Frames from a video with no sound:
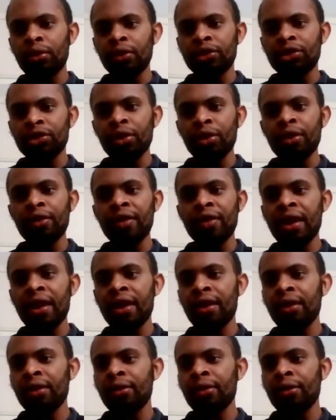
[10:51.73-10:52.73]
sorry
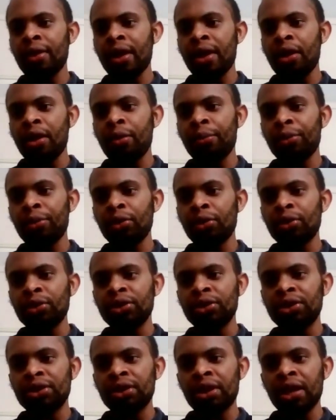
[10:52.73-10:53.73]
they'll help you
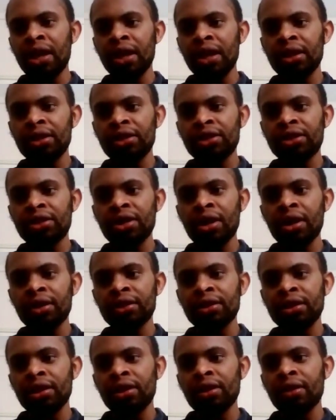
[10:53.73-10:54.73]
get
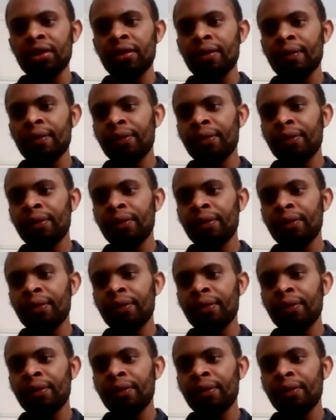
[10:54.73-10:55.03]
started